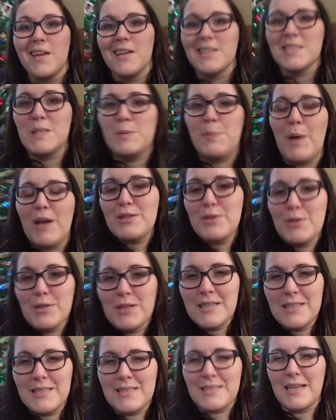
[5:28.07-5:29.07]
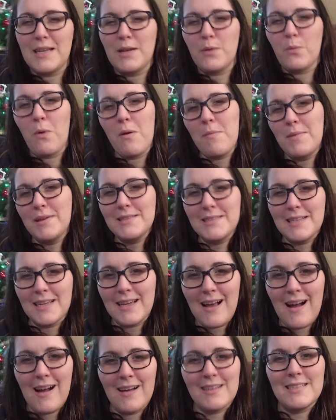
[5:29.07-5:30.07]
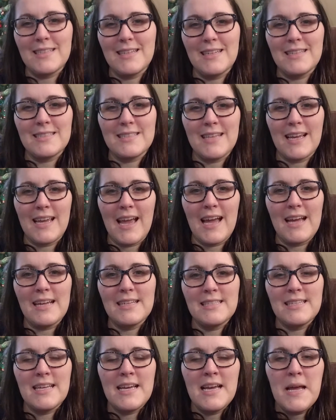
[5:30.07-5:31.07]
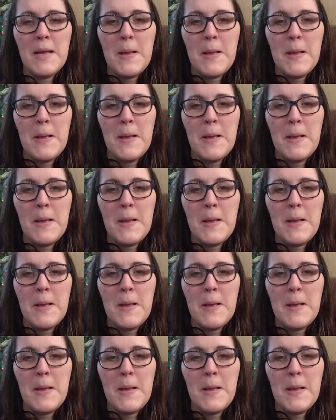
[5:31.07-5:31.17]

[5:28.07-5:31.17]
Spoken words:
specialist in women's incontinence, I guess.